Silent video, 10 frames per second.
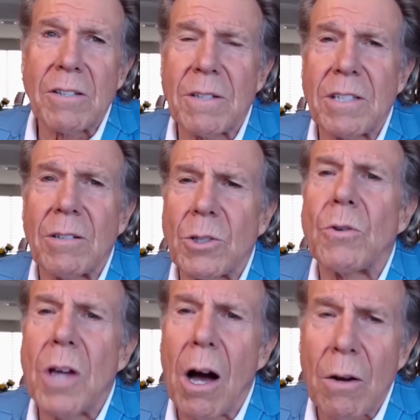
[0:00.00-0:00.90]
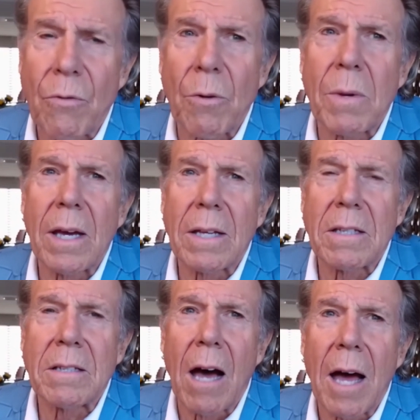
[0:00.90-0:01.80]
She was a little too young for me at
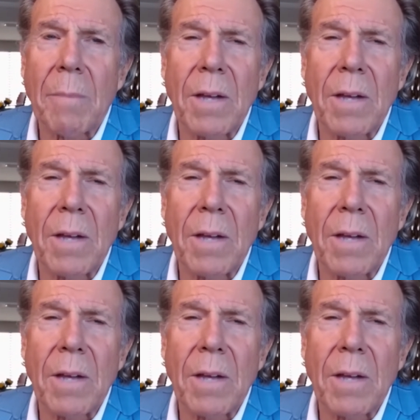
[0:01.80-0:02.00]
the time,